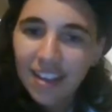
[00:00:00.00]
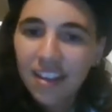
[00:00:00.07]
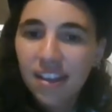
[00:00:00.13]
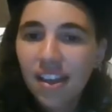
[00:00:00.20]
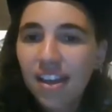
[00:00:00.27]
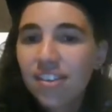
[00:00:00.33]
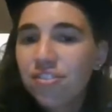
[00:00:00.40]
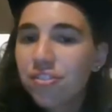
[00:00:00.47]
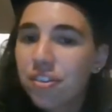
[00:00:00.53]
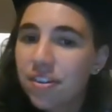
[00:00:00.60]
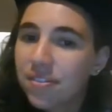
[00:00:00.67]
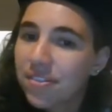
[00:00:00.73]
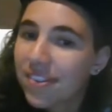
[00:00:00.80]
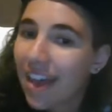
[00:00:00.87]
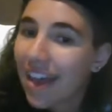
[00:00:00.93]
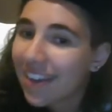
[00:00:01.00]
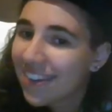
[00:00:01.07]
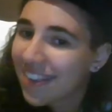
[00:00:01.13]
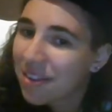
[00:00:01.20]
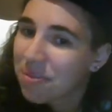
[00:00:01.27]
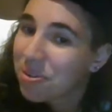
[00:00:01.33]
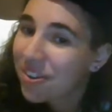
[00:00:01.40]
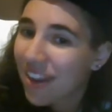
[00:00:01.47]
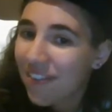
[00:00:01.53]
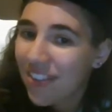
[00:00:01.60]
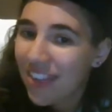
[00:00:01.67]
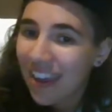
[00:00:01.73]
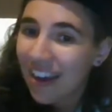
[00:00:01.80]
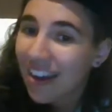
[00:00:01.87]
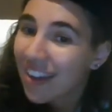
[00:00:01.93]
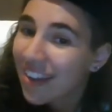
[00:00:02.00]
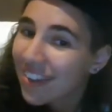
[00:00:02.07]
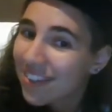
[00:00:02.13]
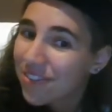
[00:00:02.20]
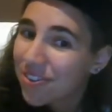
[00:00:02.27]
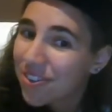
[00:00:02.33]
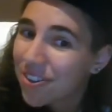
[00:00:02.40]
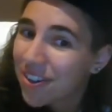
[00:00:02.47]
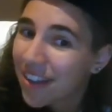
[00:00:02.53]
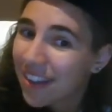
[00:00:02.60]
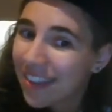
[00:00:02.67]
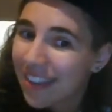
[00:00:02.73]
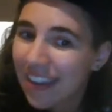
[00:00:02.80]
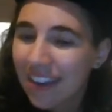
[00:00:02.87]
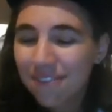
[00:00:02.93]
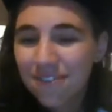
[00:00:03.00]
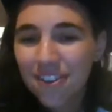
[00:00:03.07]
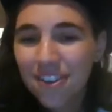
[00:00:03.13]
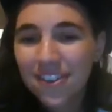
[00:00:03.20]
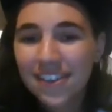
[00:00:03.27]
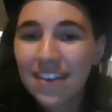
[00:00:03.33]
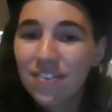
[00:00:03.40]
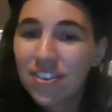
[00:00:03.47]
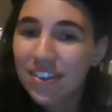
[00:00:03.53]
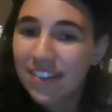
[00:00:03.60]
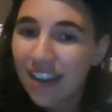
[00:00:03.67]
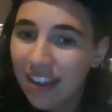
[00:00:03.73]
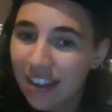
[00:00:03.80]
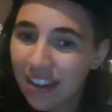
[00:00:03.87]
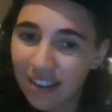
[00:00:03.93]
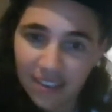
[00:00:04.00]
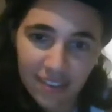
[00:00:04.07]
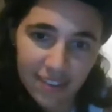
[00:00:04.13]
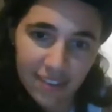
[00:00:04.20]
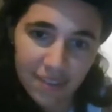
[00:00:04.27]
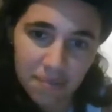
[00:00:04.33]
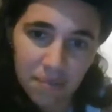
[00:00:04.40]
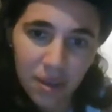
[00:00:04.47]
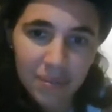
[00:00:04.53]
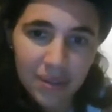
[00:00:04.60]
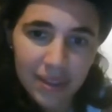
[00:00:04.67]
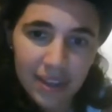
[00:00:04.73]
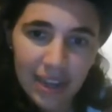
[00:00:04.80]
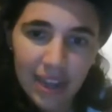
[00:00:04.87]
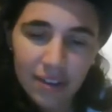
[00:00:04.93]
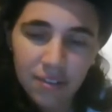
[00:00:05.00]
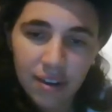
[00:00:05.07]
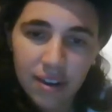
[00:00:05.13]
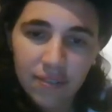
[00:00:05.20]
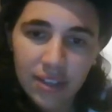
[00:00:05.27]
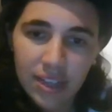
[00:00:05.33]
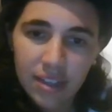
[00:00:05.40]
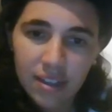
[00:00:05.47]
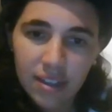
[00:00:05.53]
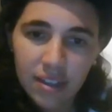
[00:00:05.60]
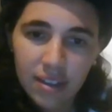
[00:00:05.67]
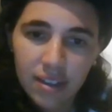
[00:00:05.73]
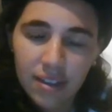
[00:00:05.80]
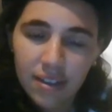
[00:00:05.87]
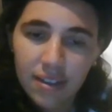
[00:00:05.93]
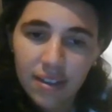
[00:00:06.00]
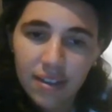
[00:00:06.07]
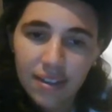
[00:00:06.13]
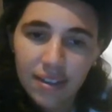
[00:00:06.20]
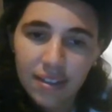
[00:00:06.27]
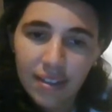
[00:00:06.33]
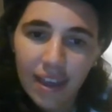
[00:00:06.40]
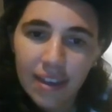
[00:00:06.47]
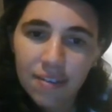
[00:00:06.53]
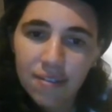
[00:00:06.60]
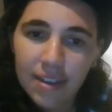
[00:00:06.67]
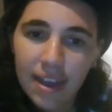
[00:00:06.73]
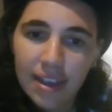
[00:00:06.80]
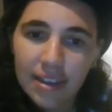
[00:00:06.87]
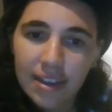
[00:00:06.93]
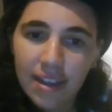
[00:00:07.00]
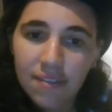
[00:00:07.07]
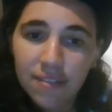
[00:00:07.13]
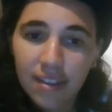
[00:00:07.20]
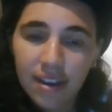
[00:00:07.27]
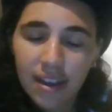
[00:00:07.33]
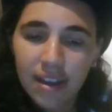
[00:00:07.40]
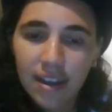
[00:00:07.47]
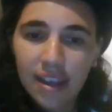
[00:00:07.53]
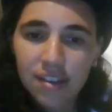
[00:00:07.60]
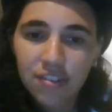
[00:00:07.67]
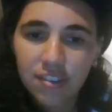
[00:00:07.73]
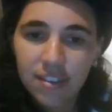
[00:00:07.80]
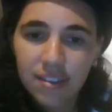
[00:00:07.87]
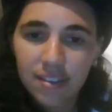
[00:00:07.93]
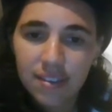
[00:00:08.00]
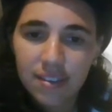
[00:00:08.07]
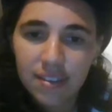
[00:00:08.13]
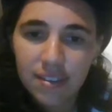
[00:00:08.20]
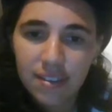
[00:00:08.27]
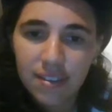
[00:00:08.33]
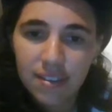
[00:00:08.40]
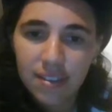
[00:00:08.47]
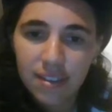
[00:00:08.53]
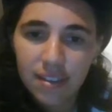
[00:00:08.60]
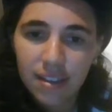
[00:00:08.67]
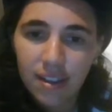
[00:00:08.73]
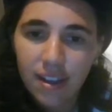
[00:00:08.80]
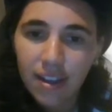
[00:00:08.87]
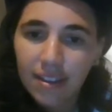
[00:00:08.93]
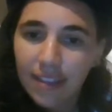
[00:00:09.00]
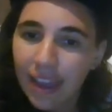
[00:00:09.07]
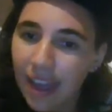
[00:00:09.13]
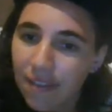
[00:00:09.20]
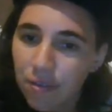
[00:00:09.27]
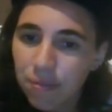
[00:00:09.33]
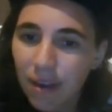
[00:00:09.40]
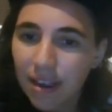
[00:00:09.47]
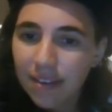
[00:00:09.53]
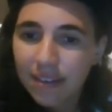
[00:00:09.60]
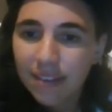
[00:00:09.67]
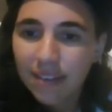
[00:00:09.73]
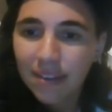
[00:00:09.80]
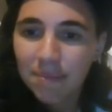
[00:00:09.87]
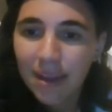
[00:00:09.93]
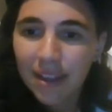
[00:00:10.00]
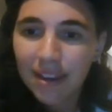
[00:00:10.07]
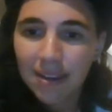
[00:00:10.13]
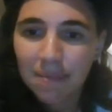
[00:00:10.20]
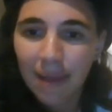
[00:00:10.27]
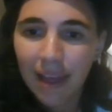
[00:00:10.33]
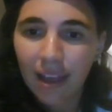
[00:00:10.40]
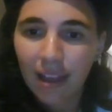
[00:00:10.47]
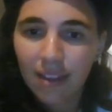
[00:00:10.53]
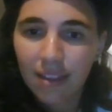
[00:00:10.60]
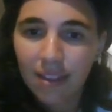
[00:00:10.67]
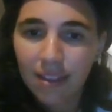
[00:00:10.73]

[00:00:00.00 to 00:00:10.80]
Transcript: I should have said that whatever they ask for, they had first given to us, murmured the lad gravely. They create loves in our natures. They have a right to demand it back.